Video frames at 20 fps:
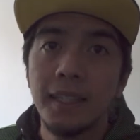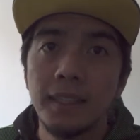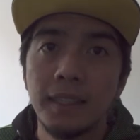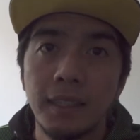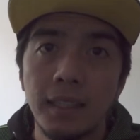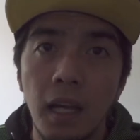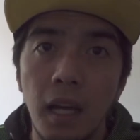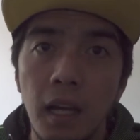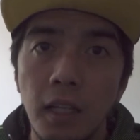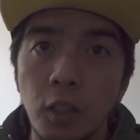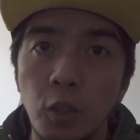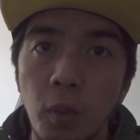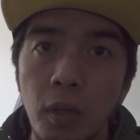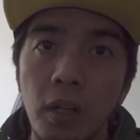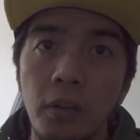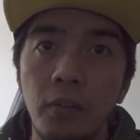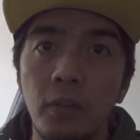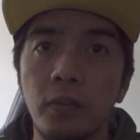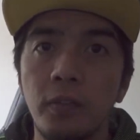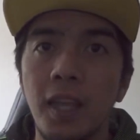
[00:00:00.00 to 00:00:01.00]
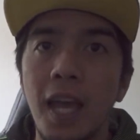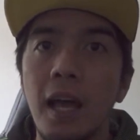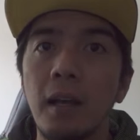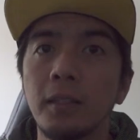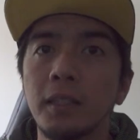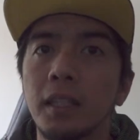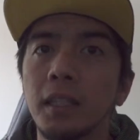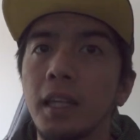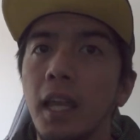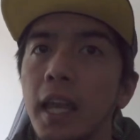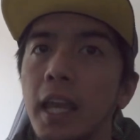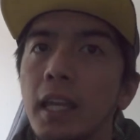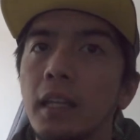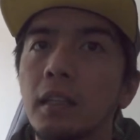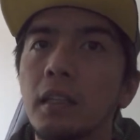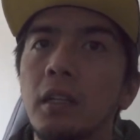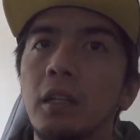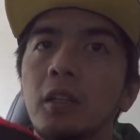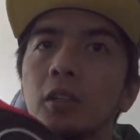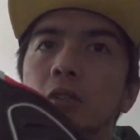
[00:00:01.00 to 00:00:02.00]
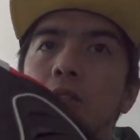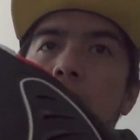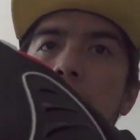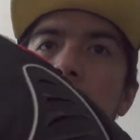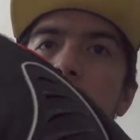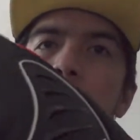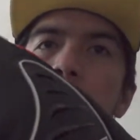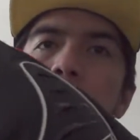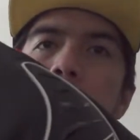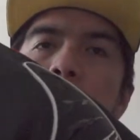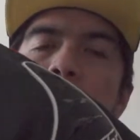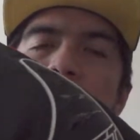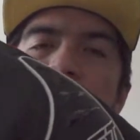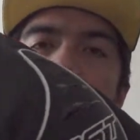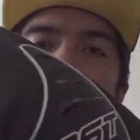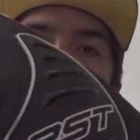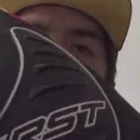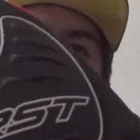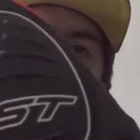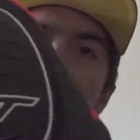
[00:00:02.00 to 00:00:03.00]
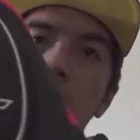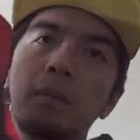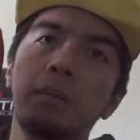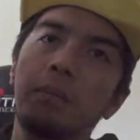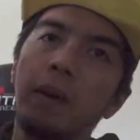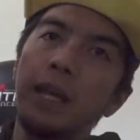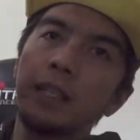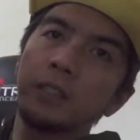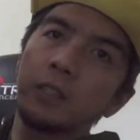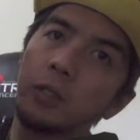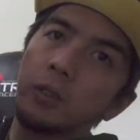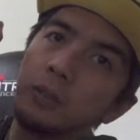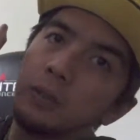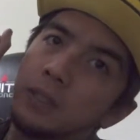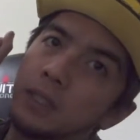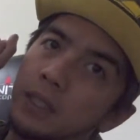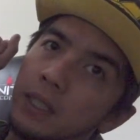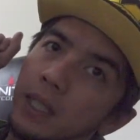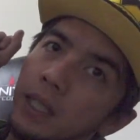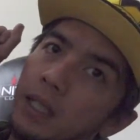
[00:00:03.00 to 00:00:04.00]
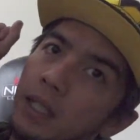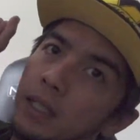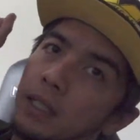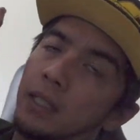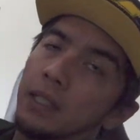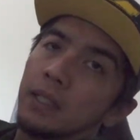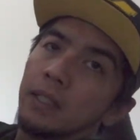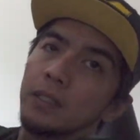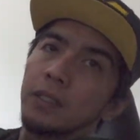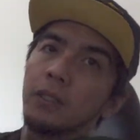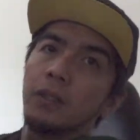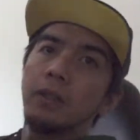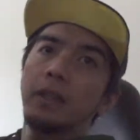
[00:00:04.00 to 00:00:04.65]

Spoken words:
That's 12,800 Philippine pesos. So